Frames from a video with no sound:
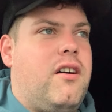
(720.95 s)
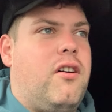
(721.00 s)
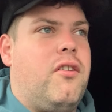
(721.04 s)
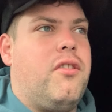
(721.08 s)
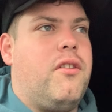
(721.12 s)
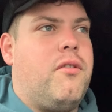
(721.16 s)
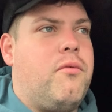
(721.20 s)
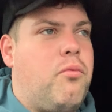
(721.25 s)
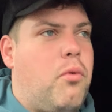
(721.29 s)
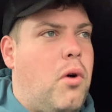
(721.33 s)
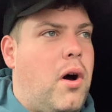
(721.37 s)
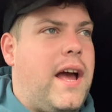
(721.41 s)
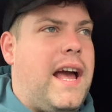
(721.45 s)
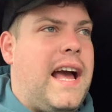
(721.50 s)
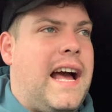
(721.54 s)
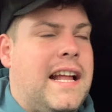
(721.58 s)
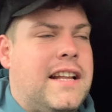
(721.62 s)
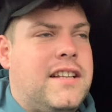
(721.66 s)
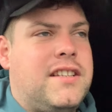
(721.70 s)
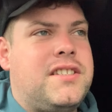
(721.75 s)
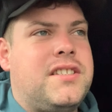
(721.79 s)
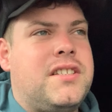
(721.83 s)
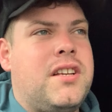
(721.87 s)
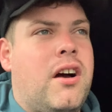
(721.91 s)
on the
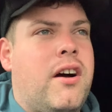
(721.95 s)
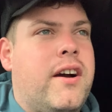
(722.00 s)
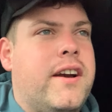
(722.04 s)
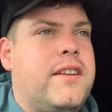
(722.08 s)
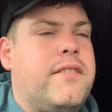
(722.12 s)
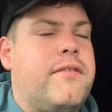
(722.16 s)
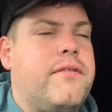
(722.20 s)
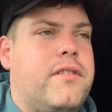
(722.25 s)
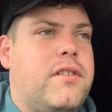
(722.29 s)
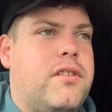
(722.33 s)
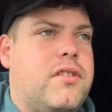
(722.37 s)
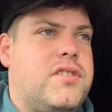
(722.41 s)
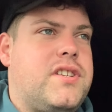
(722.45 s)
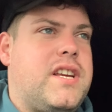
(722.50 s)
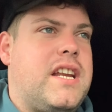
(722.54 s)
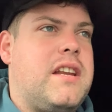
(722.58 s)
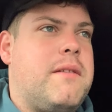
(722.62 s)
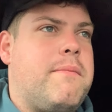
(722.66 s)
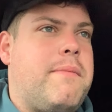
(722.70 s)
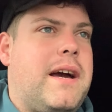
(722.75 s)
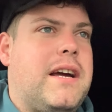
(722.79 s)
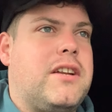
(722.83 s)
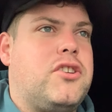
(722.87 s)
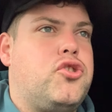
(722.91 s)
right-hand side of the
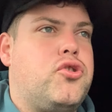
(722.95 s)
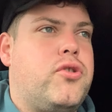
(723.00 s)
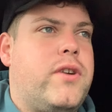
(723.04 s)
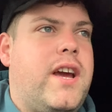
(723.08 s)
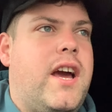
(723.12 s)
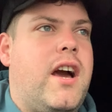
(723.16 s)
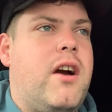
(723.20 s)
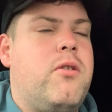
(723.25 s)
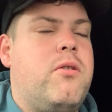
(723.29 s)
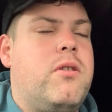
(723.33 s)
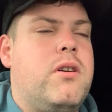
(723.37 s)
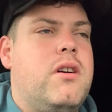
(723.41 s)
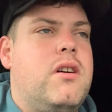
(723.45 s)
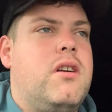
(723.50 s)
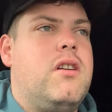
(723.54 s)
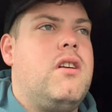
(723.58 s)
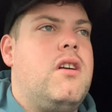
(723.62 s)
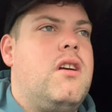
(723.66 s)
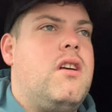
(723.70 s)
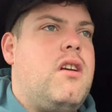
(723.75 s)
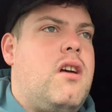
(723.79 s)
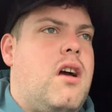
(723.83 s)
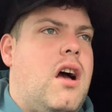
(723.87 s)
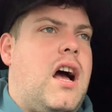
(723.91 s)
centre-back trio,
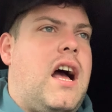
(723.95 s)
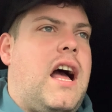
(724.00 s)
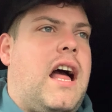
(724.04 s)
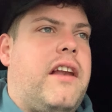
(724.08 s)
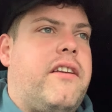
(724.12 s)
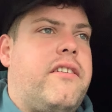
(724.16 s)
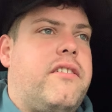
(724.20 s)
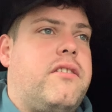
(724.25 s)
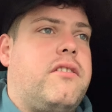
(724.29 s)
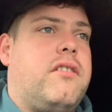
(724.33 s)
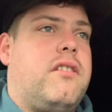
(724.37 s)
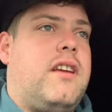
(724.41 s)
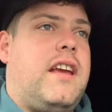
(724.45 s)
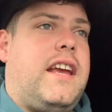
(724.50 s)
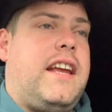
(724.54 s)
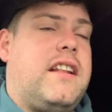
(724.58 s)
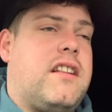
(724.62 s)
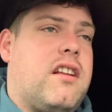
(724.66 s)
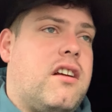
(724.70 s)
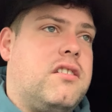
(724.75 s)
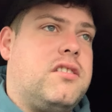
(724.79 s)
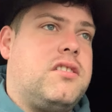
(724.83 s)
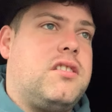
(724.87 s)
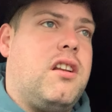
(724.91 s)
and he
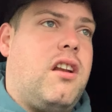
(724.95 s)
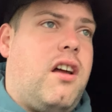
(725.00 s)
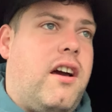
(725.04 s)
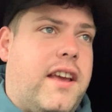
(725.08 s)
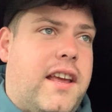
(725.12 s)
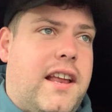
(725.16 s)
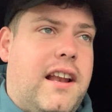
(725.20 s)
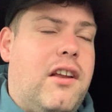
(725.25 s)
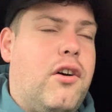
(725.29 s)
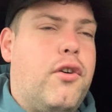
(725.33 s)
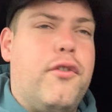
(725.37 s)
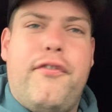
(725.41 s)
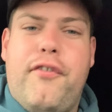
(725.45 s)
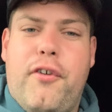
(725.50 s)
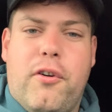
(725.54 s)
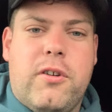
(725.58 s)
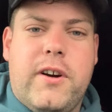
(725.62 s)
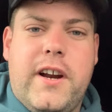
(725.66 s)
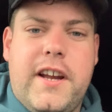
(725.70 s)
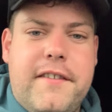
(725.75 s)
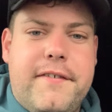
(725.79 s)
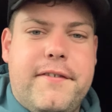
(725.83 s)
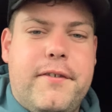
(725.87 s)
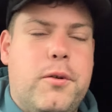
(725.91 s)
does like a little
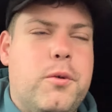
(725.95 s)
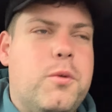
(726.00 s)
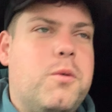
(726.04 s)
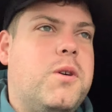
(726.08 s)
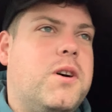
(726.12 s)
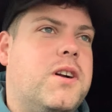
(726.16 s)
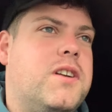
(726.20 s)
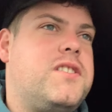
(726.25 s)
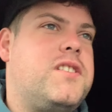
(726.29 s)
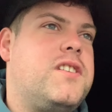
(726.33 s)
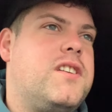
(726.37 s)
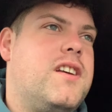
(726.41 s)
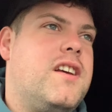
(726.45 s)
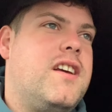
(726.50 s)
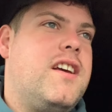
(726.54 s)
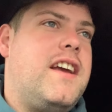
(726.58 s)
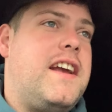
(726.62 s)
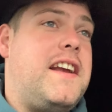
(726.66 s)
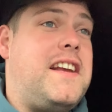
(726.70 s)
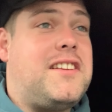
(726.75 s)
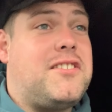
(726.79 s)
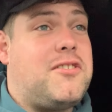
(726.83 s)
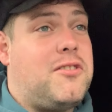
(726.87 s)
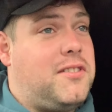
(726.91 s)
foray forward.
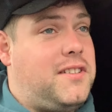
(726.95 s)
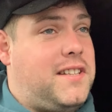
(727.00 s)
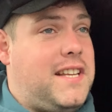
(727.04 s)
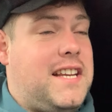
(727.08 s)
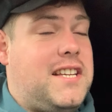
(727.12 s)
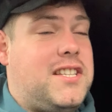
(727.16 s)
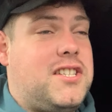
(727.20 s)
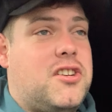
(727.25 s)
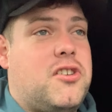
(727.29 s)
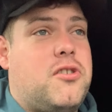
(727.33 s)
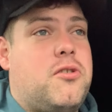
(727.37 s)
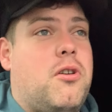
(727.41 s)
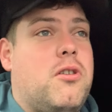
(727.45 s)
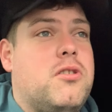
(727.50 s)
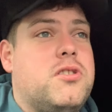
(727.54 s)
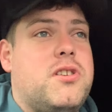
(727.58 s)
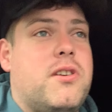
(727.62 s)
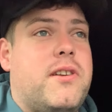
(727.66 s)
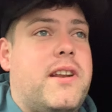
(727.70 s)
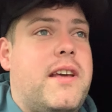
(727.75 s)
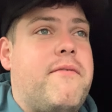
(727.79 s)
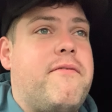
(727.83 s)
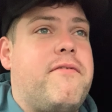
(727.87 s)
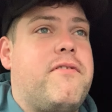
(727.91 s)
He's got a decent cross
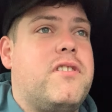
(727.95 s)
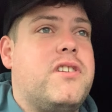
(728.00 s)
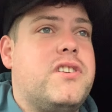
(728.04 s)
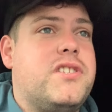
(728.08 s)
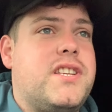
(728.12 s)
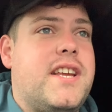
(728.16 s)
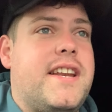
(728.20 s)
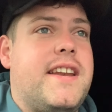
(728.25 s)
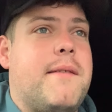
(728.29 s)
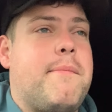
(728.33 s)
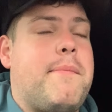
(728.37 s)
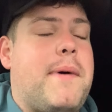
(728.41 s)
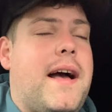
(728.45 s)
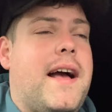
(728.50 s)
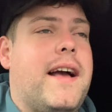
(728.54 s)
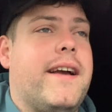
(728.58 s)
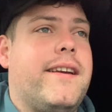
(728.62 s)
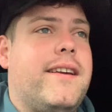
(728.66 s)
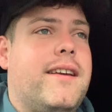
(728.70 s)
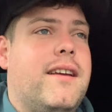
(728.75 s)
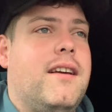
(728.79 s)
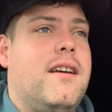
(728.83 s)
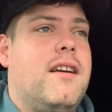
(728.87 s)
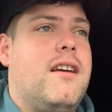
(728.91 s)
on him for a centre-back,
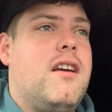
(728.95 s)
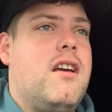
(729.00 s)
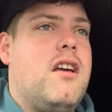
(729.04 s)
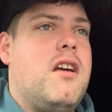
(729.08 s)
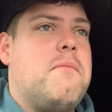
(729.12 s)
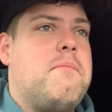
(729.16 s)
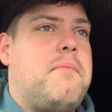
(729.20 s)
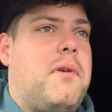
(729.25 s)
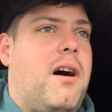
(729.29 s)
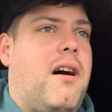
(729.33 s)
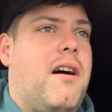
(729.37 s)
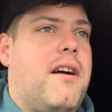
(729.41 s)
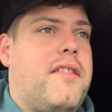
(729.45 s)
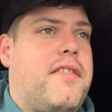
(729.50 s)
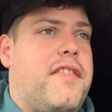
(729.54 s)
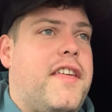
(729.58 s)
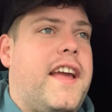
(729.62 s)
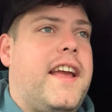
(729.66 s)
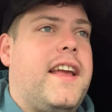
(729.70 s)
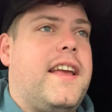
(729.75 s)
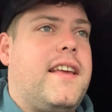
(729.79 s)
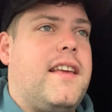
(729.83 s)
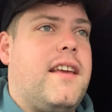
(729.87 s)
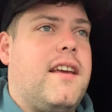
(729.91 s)
but I
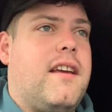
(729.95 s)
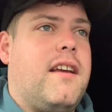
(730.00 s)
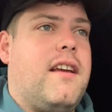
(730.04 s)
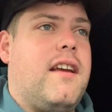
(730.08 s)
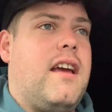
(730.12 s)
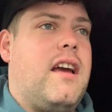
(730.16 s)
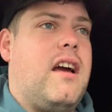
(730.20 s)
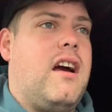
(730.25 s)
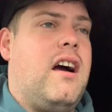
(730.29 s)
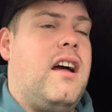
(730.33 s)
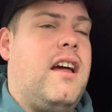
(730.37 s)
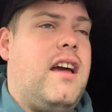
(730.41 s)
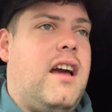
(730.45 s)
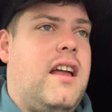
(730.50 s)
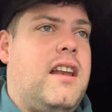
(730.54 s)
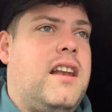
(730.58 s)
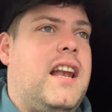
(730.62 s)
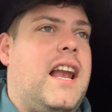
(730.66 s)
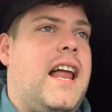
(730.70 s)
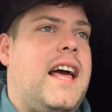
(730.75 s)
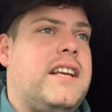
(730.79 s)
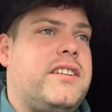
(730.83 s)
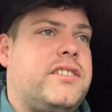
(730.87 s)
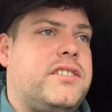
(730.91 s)
think uh,
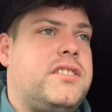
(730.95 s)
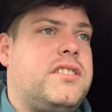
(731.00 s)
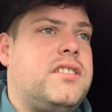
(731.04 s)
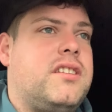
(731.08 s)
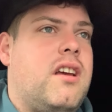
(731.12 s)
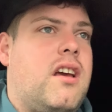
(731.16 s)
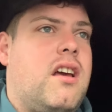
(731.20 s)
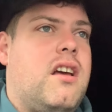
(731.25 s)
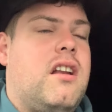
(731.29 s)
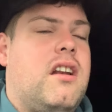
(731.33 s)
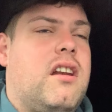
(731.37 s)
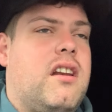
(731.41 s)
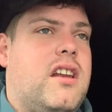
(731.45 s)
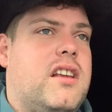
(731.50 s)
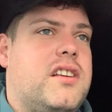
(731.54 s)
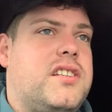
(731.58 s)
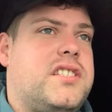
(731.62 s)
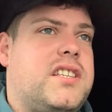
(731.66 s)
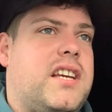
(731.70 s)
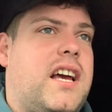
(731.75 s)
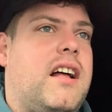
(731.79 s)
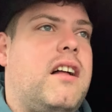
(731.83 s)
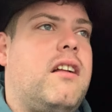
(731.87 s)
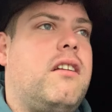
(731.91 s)
unless
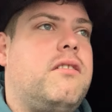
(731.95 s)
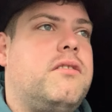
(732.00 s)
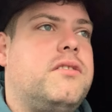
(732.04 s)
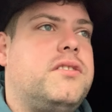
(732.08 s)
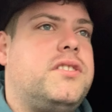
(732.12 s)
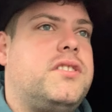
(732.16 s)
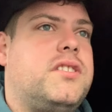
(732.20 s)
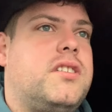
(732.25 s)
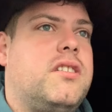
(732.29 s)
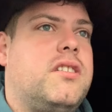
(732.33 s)
Lascelles